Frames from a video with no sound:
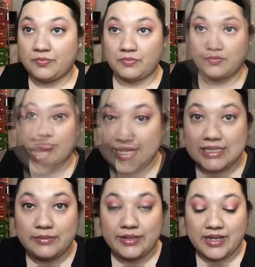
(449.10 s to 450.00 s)

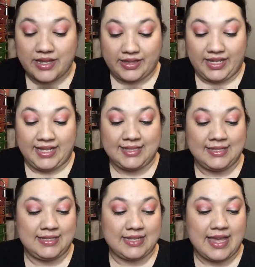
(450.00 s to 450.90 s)
Last but not
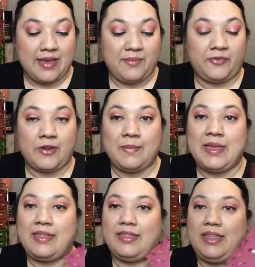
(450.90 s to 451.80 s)
least, from
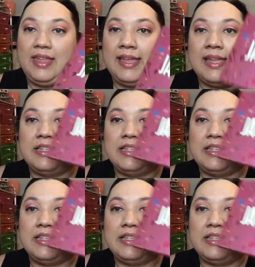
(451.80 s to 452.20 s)
the